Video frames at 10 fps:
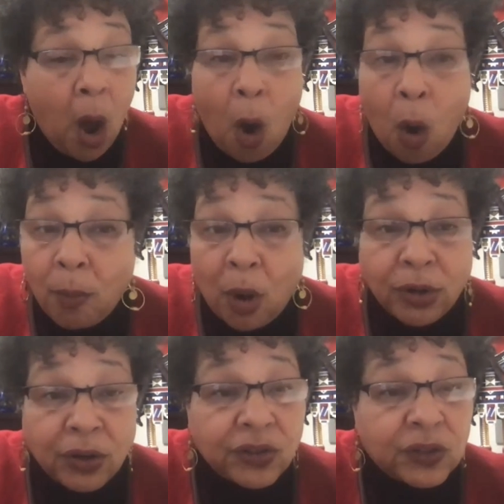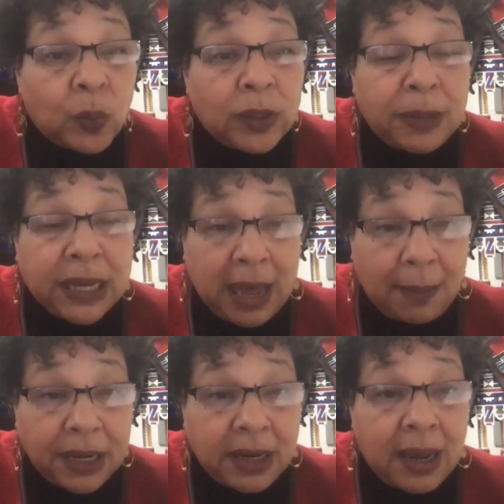homeowners would be
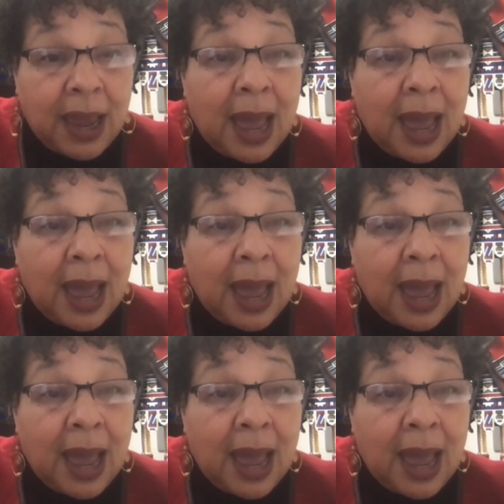coming,